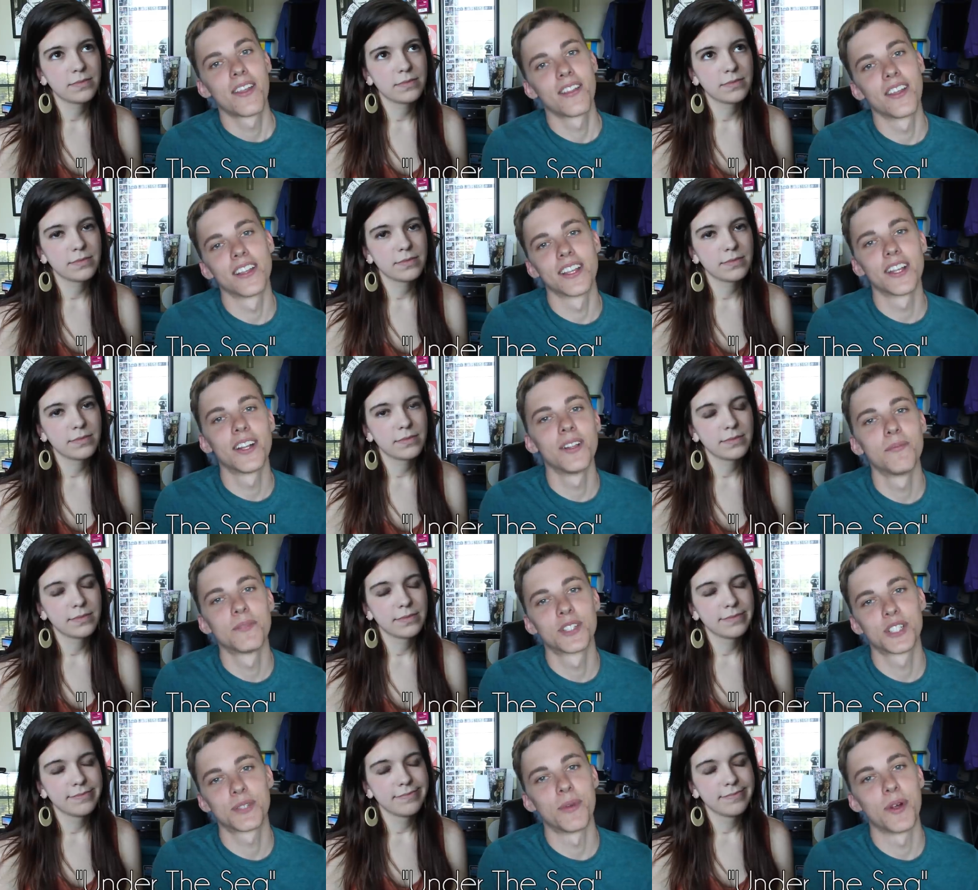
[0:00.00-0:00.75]
Speaker 1: The Little
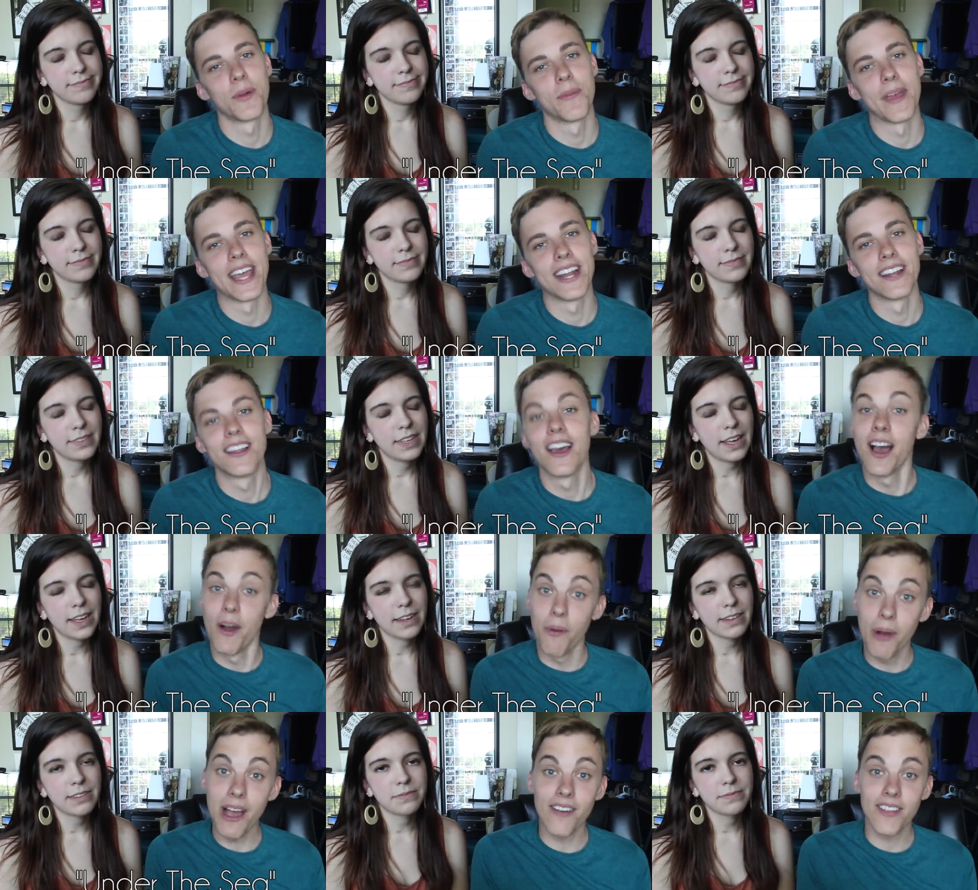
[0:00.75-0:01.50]
Mermaid.
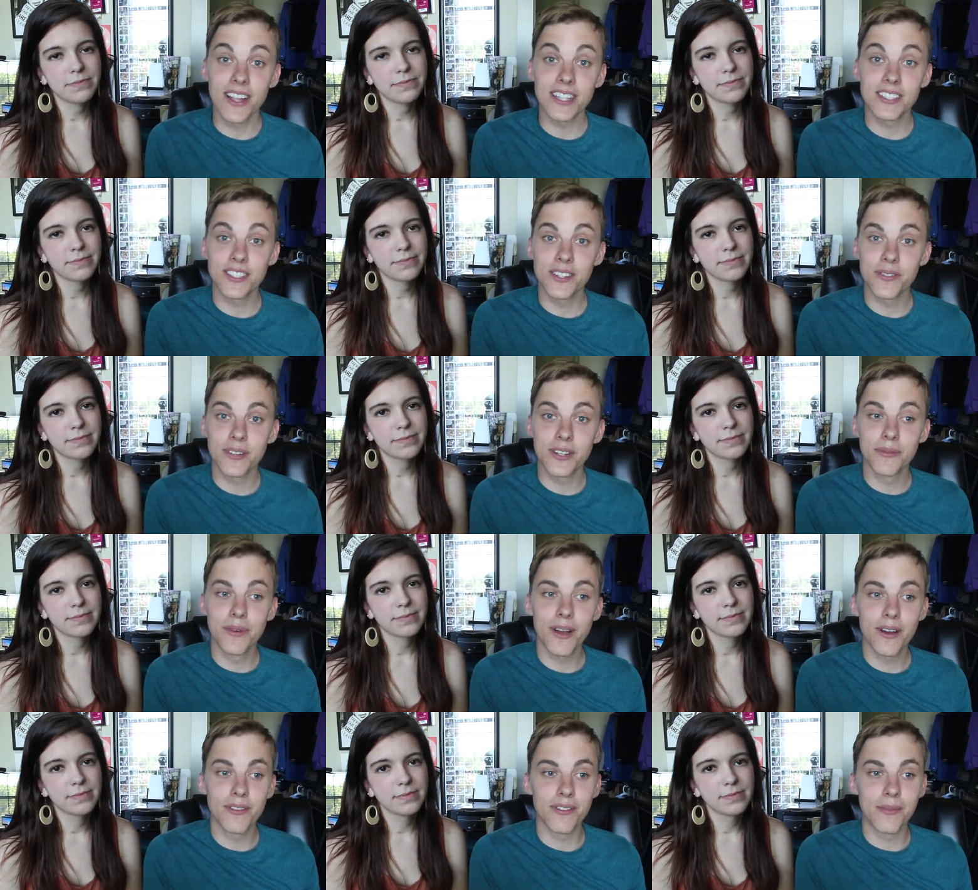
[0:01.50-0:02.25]
Yeah. Wow, that's two in
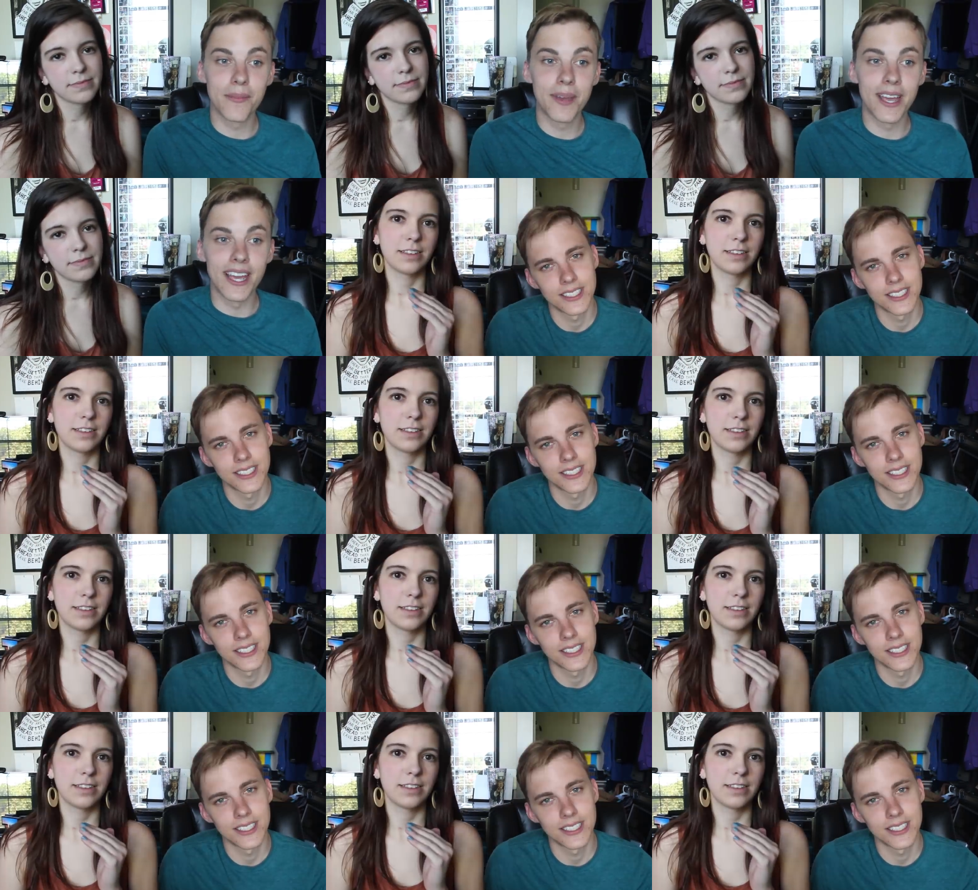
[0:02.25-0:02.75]
a row for me.